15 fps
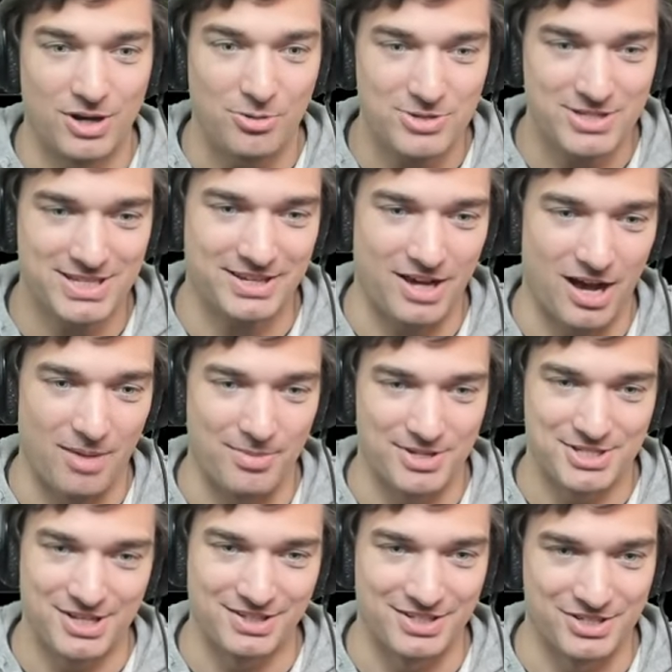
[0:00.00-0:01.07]
I want to see the
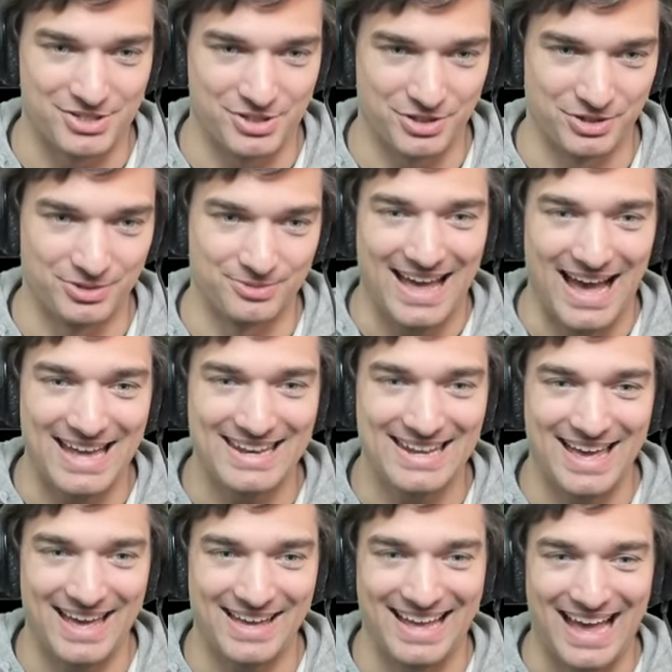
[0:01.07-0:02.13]
comments on this too. Had
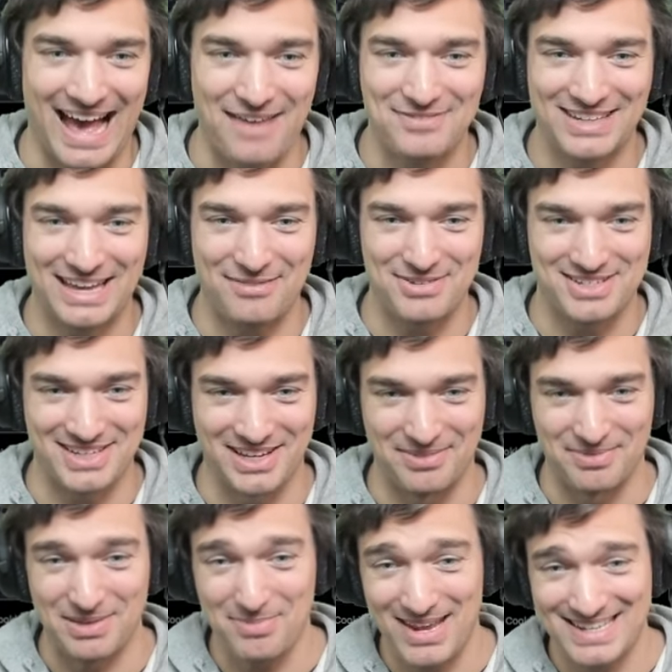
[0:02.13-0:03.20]
to have to give it to
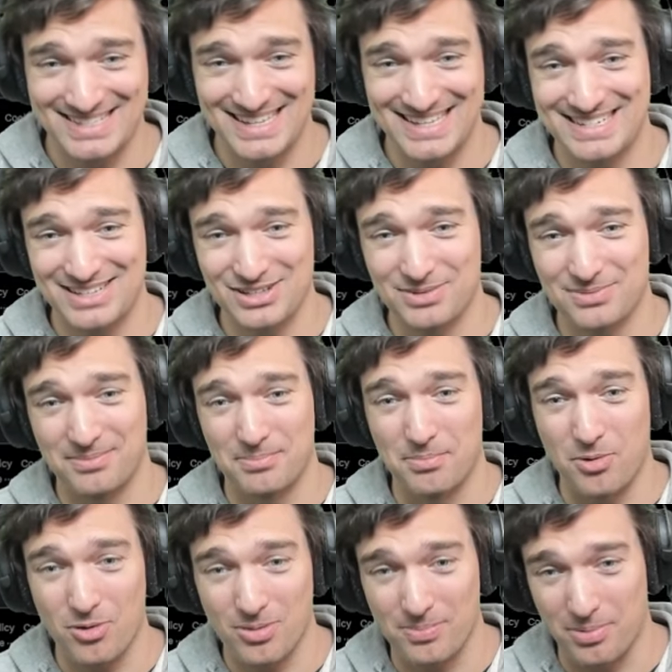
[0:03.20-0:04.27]
him. He made CC look
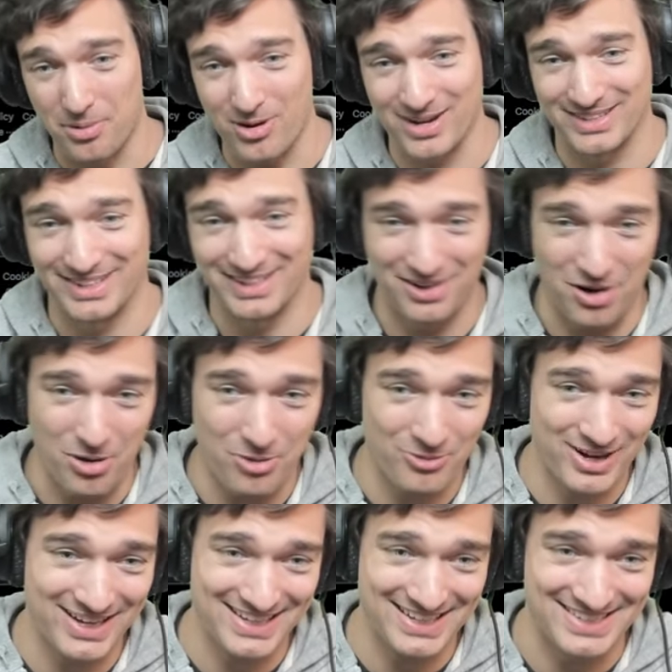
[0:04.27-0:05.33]
more boring than it
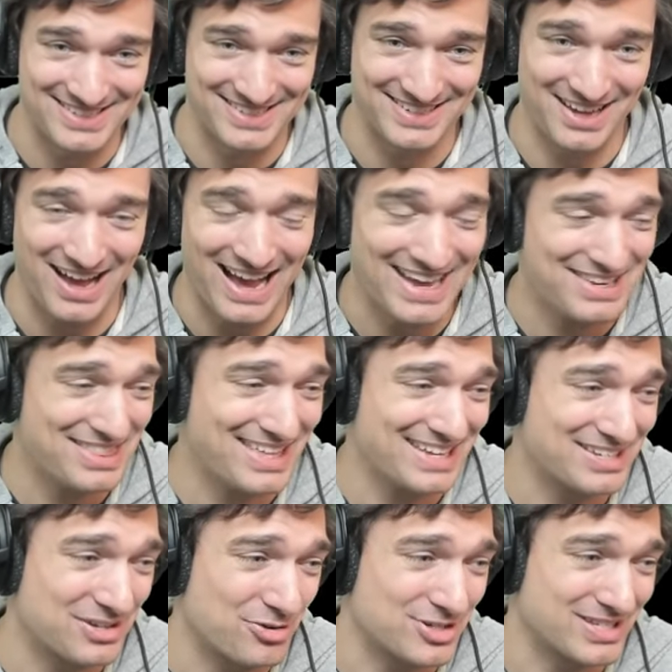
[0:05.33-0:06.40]
already is. I
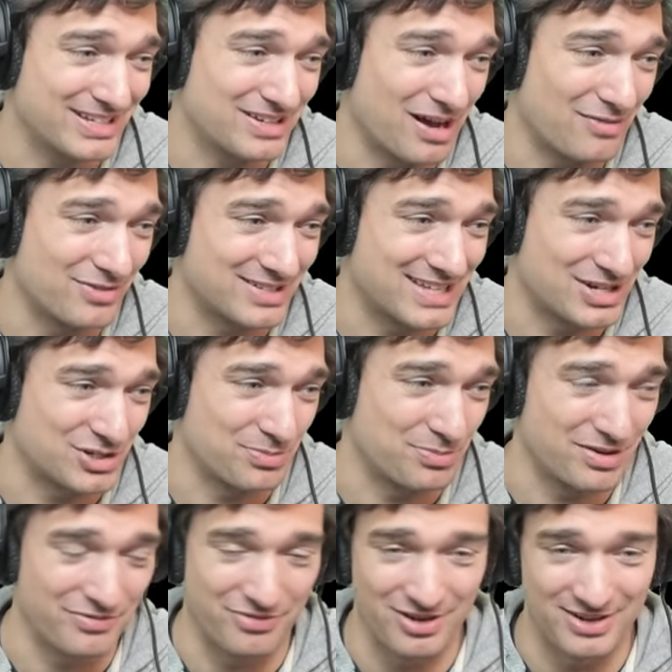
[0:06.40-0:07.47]
think Crystalline Conflict's actually
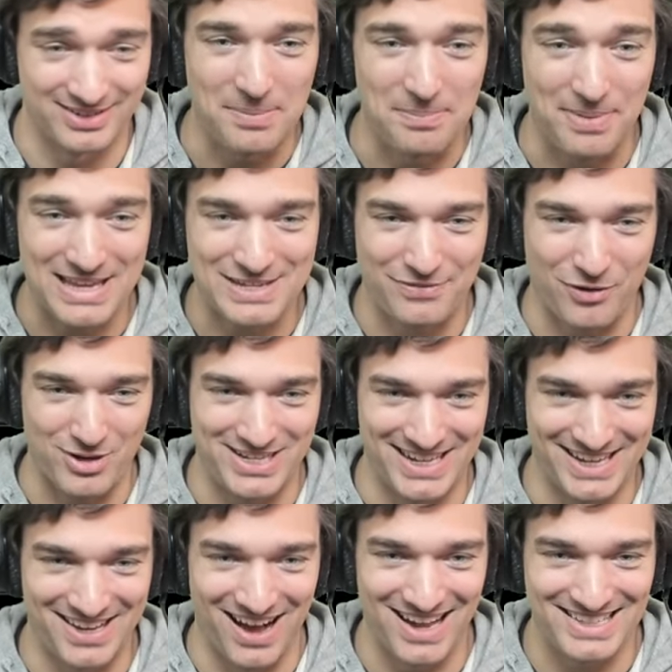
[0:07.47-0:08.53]
pretty fun. Best
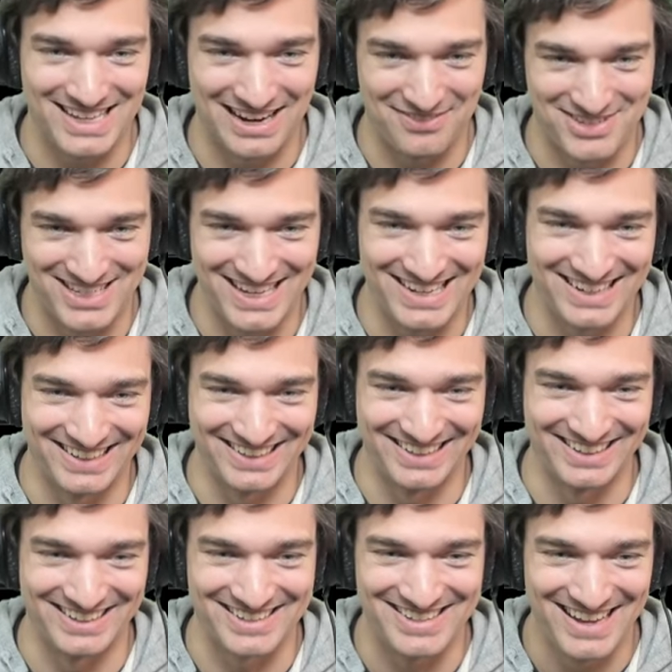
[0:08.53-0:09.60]
14 content I've seen in
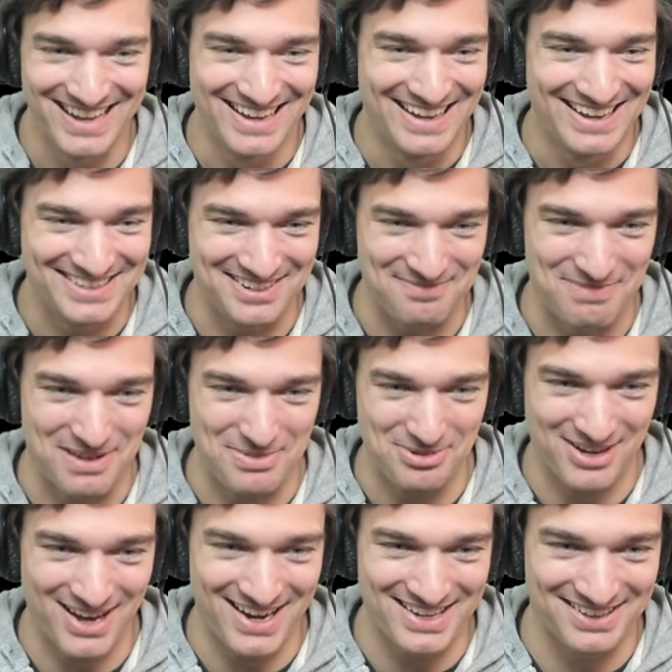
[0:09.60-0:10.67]
years, dude.
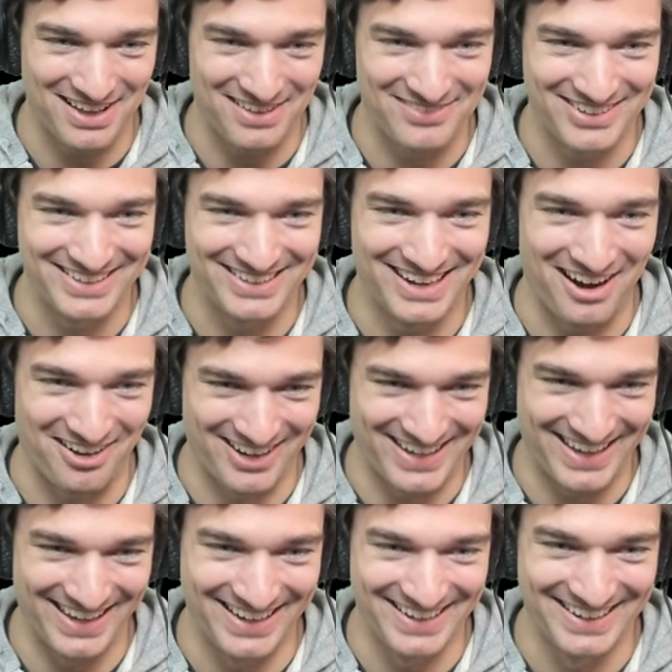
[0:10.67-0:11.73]
People kind of love it. Our
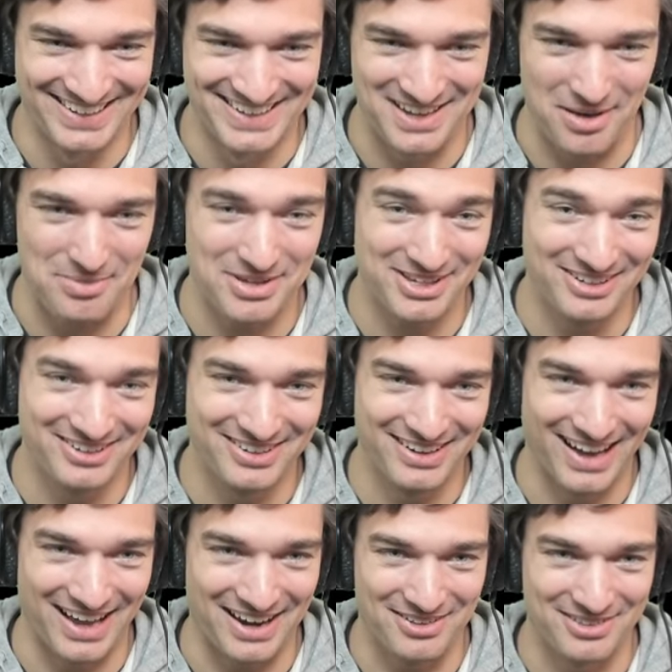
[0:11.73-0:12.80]
king W.
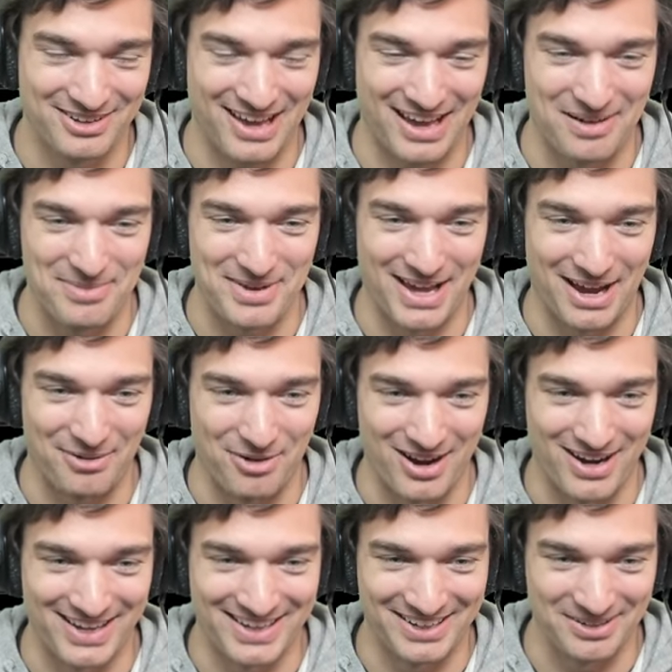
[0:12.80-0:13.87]
I know they're kind of being
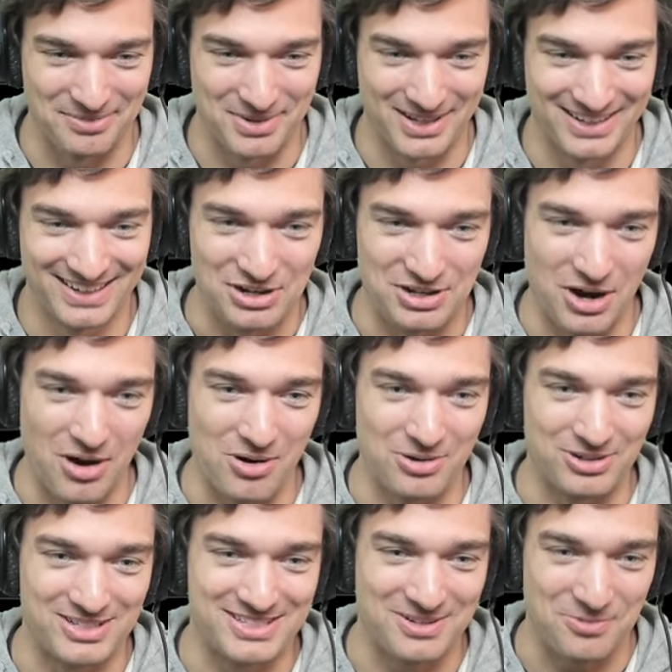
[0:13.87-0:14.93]
ironic here, but
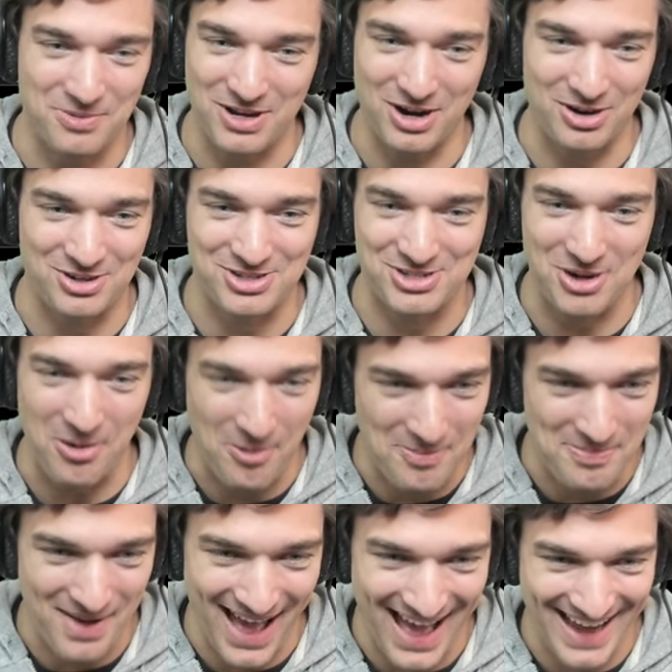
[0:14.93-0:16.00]
goat. We are so
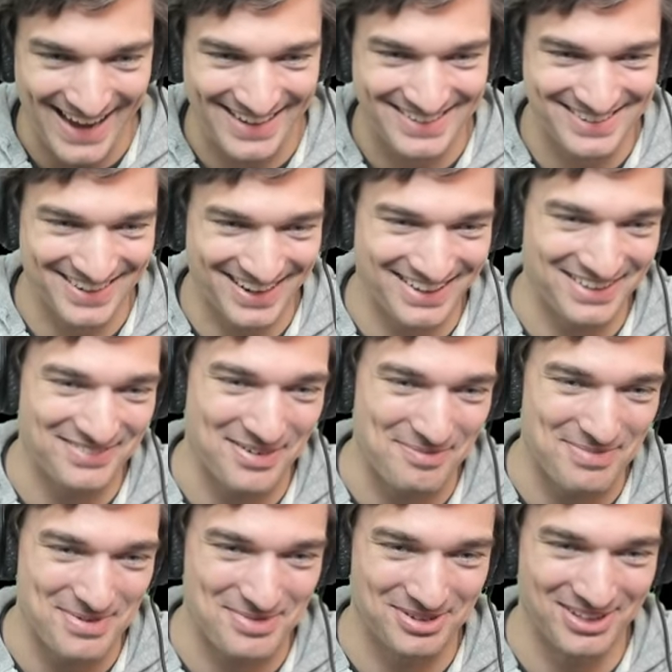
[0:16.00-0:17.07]
back, dude. I love how
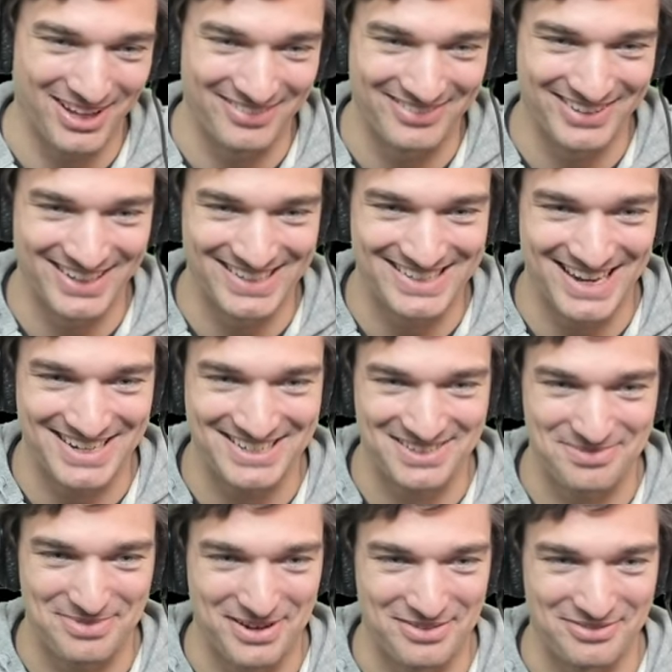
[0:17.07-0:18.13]
people love it. That's
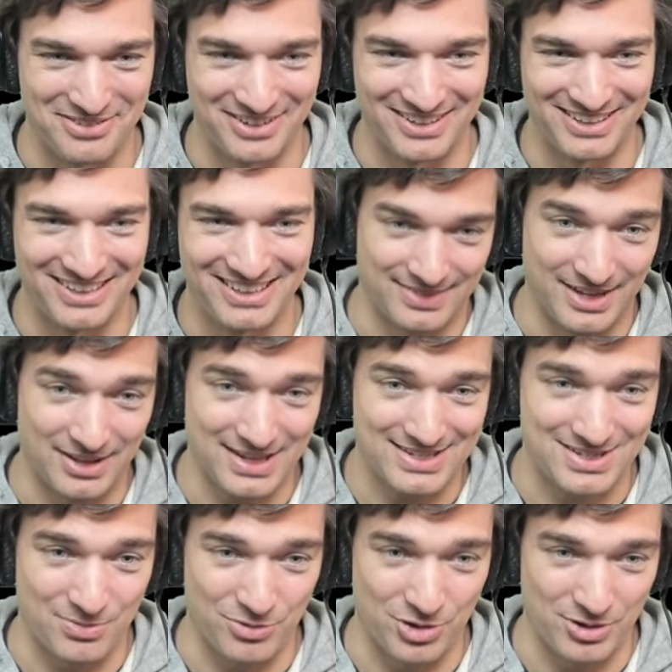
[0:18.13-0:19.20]
actually pretty funny. Now that's
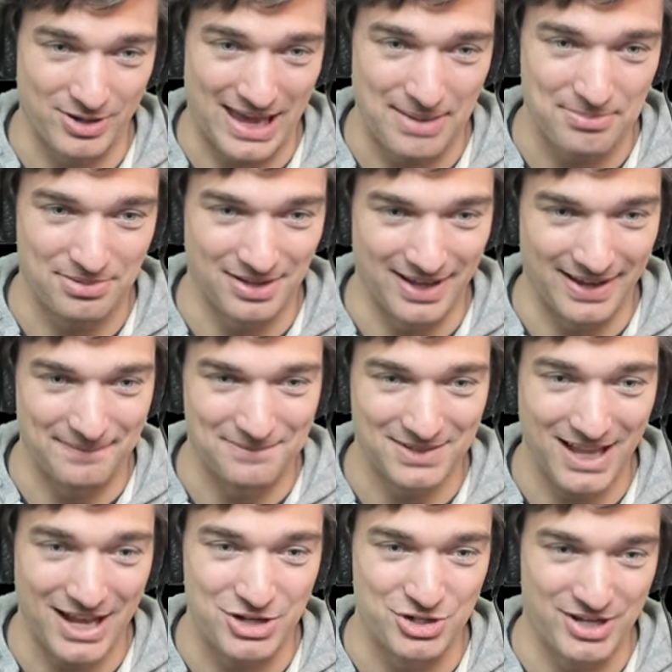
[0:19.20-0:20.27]
some real gameplay.
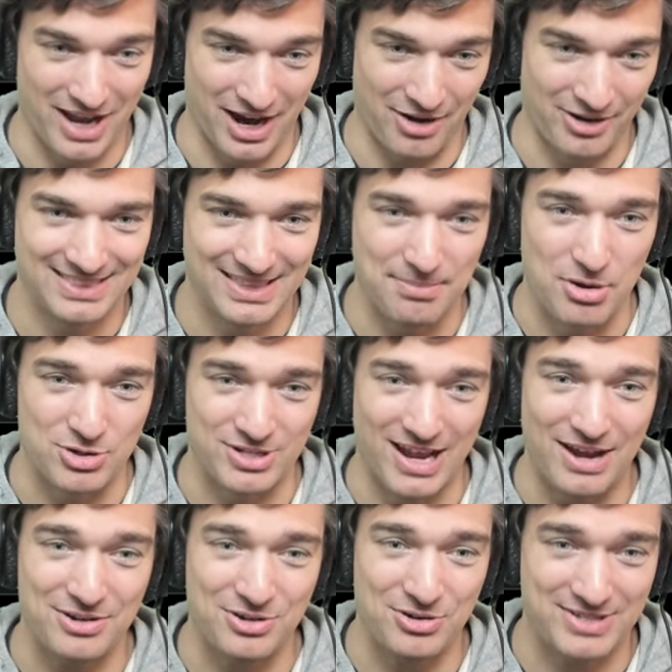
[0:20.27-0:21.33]
Legendary. The most
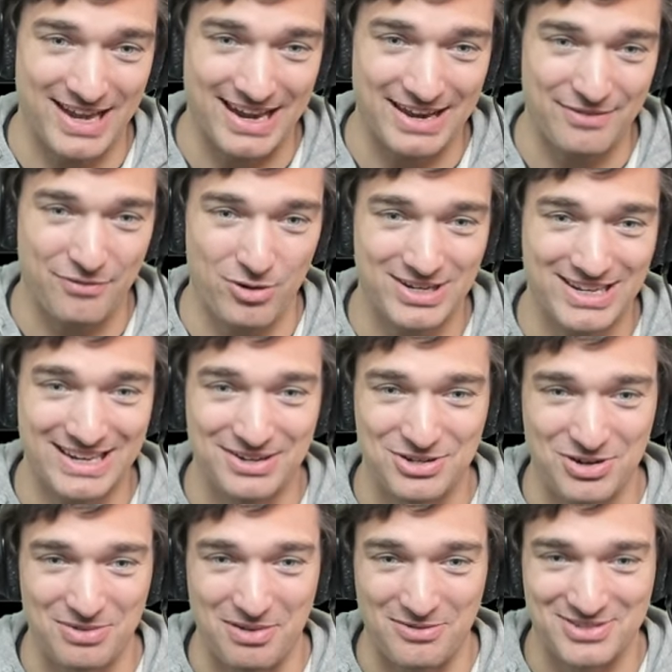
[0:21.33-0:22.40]
entertaining 14
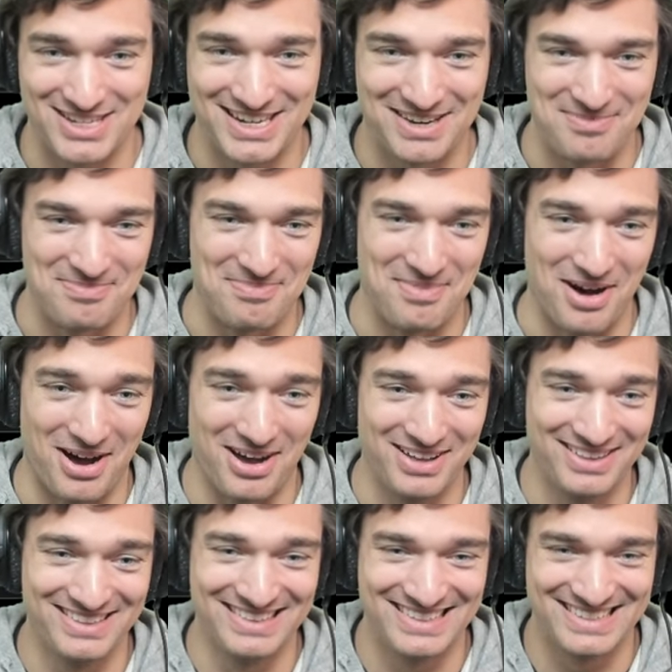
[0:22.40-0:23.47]
stream I've seen in
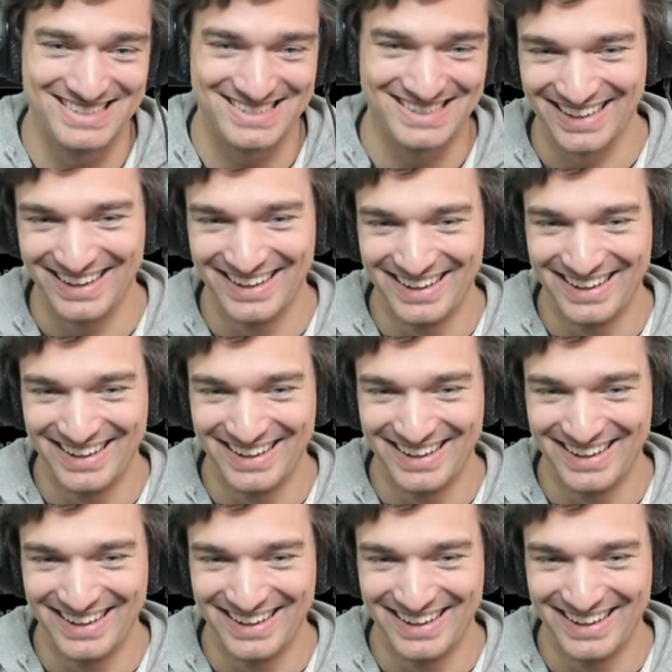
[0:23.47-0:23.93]
months.